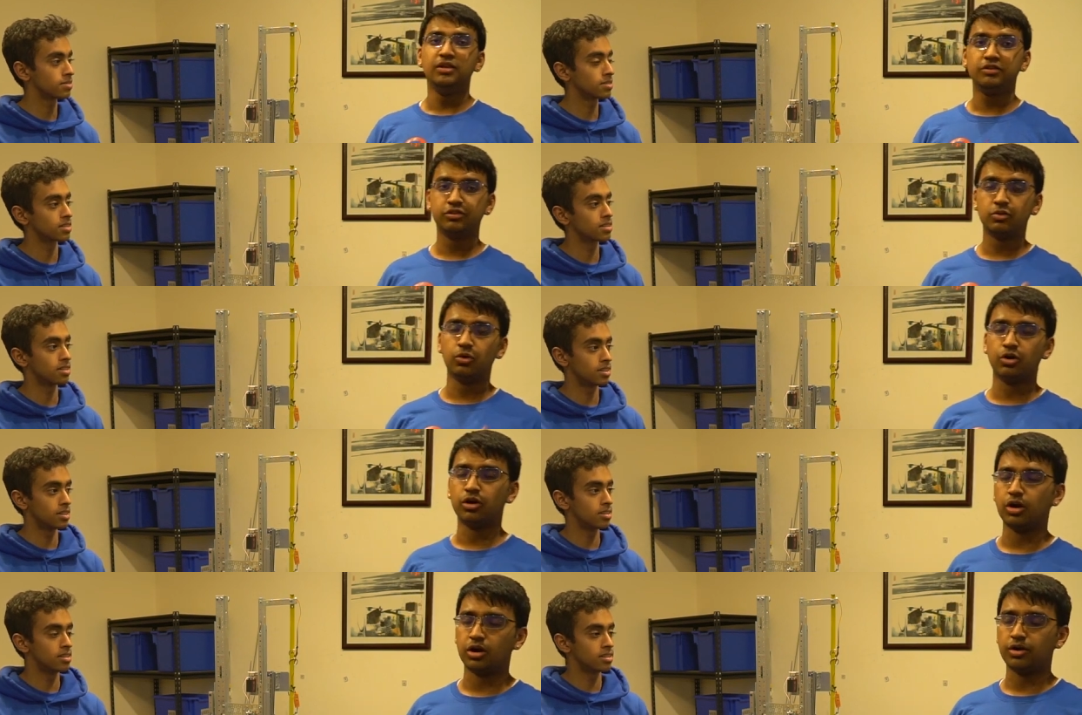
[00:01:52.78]

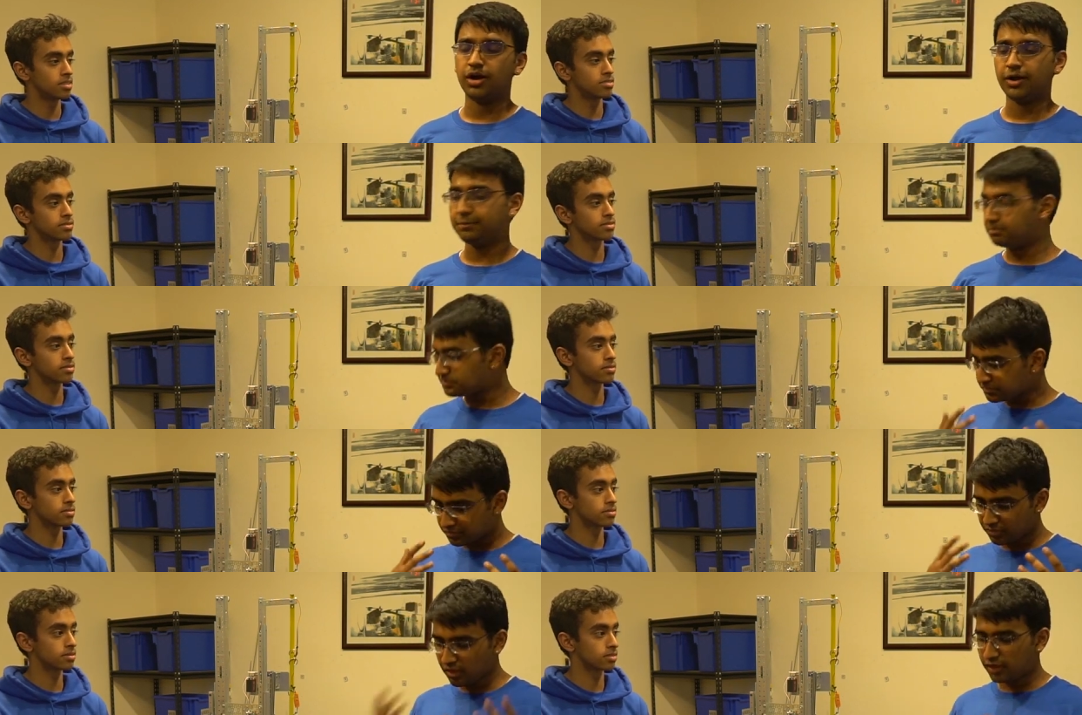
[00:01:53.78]
Speaker 1: score our uh,
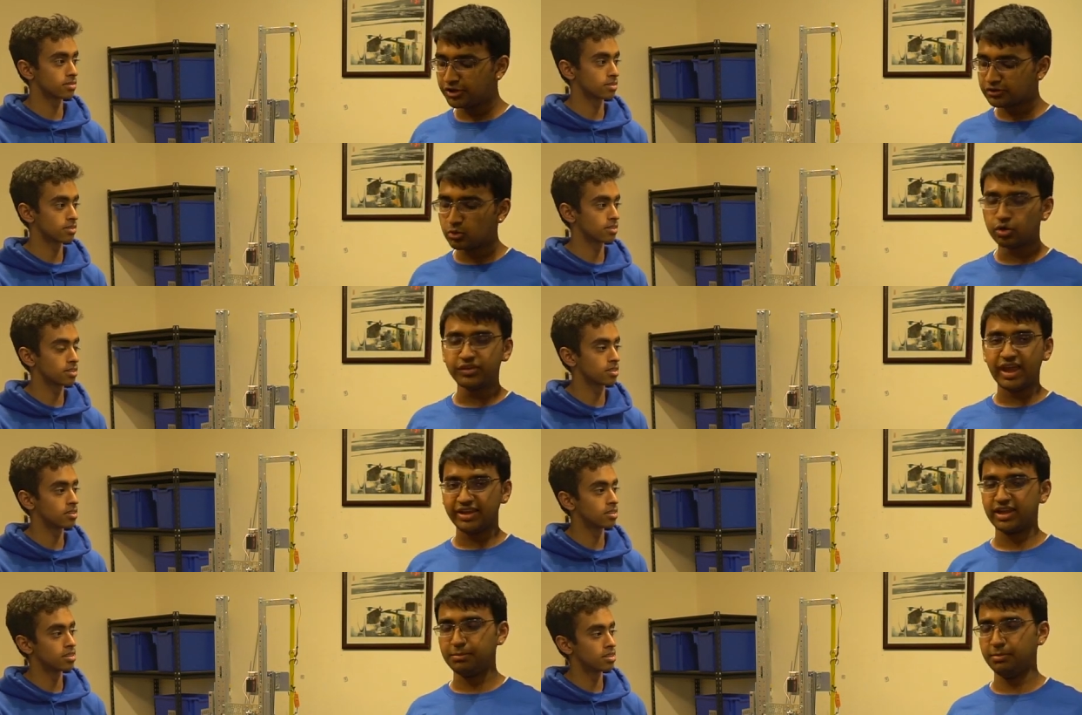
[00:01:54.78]
to score the
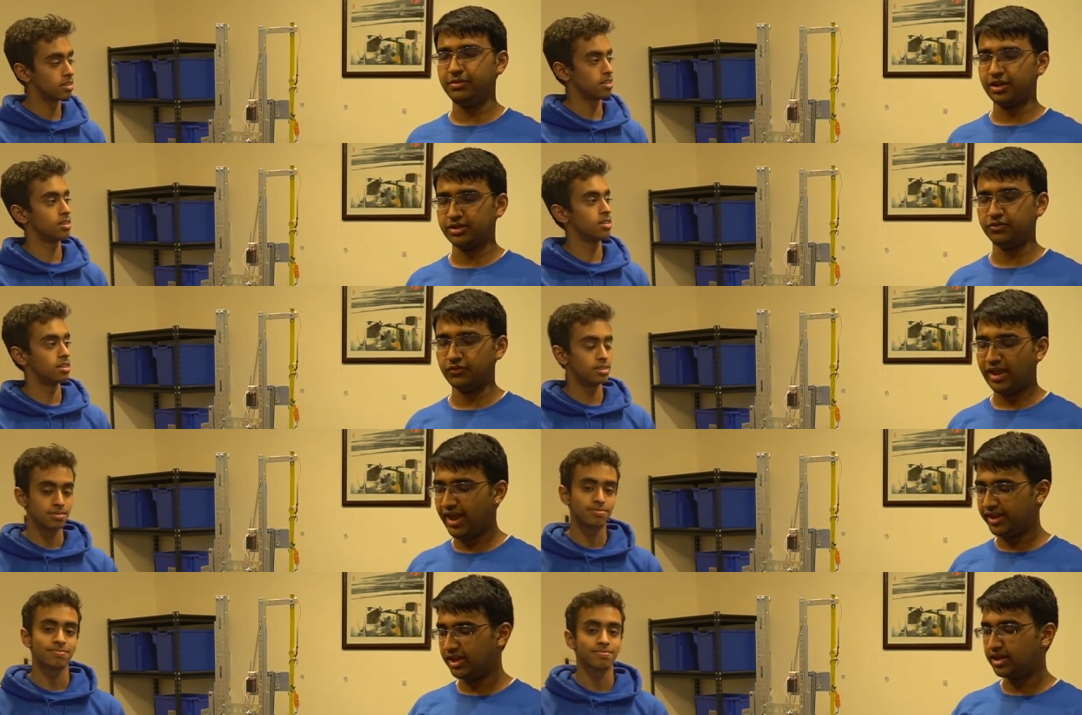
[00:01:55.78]
endgame objective of the
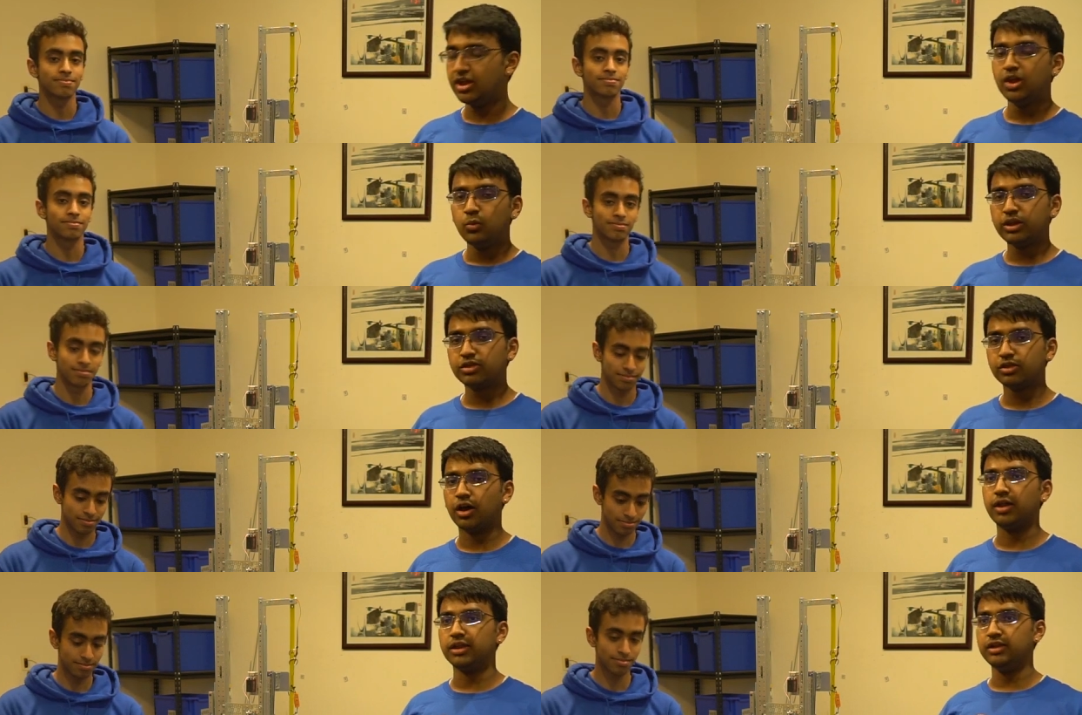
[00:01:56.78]
hanging. We had
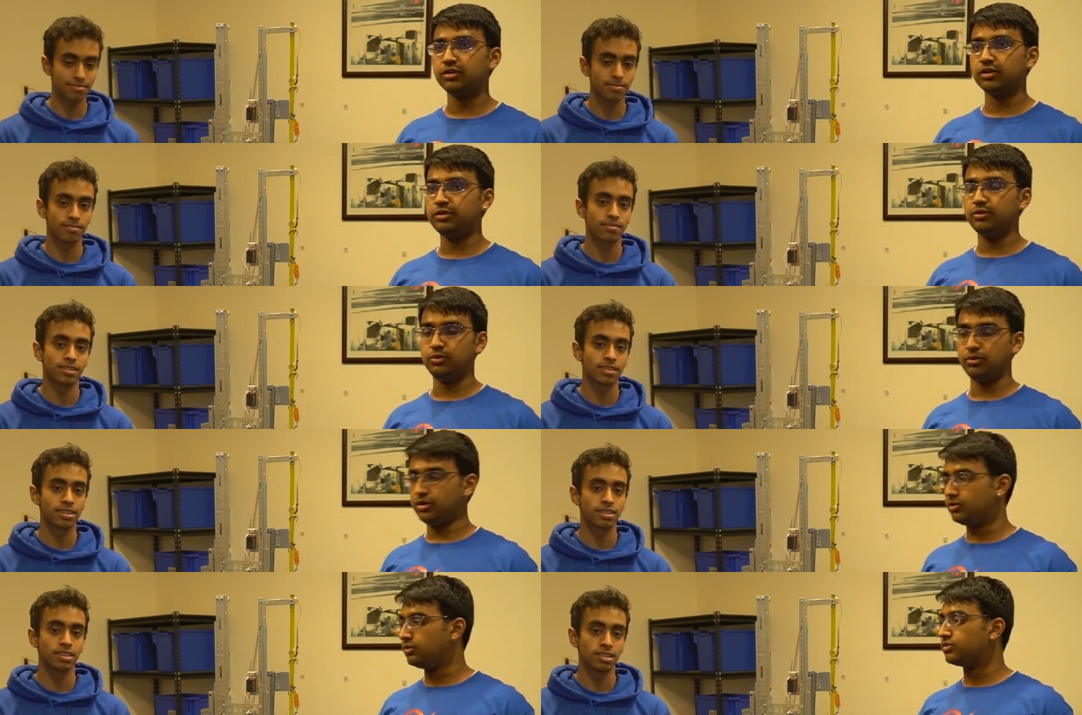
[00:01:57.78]
thought either to
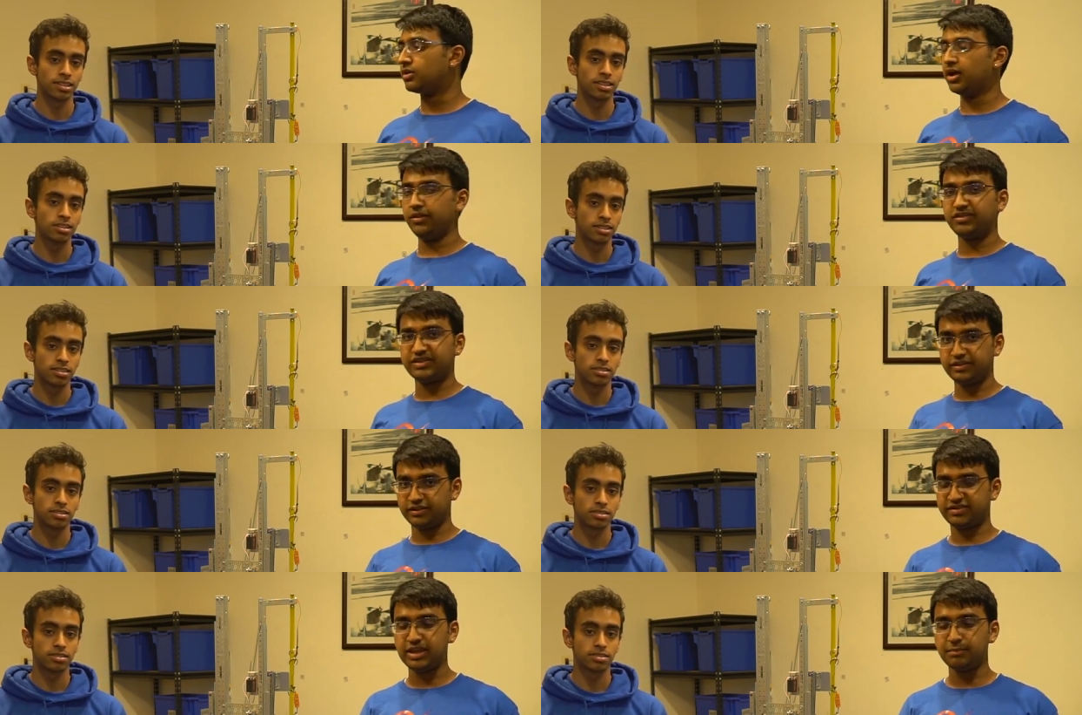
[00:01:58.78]
use uh, the,
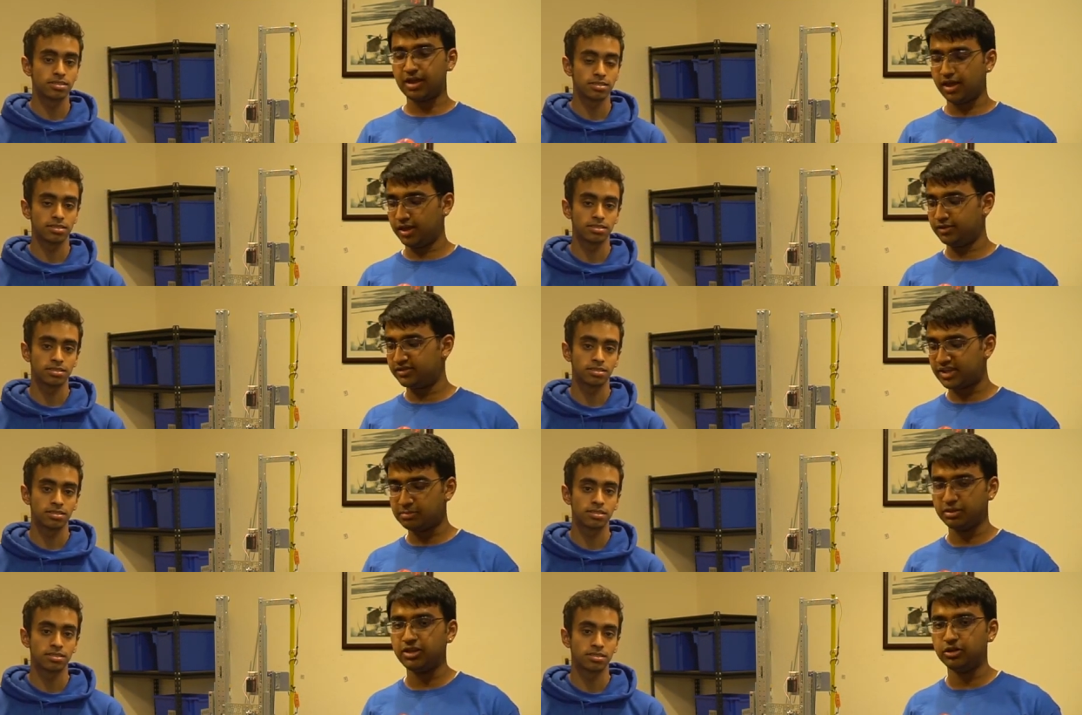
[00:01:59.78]
the same uh, the
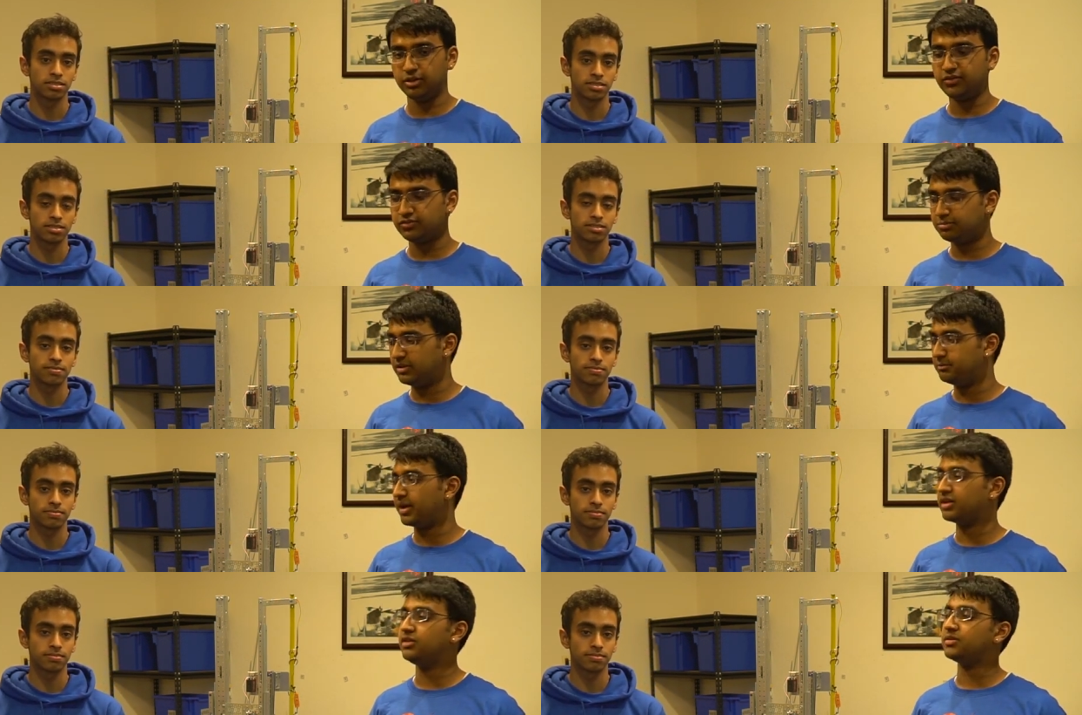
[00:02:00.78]
same linear lift me
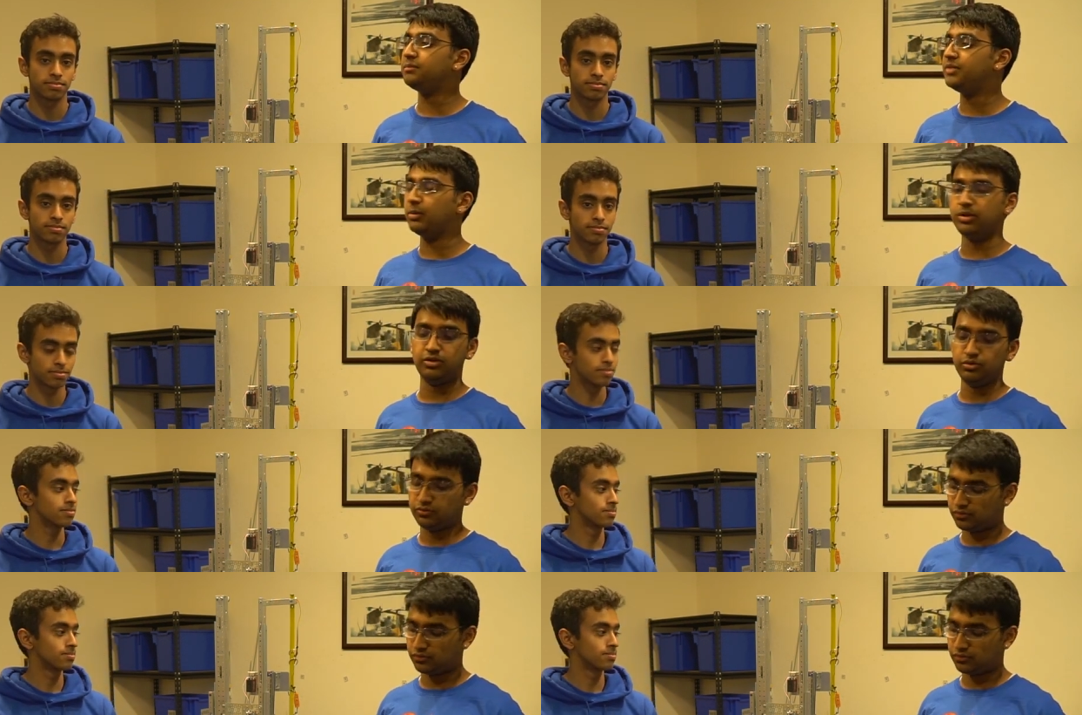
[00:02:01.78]
mechanism that we used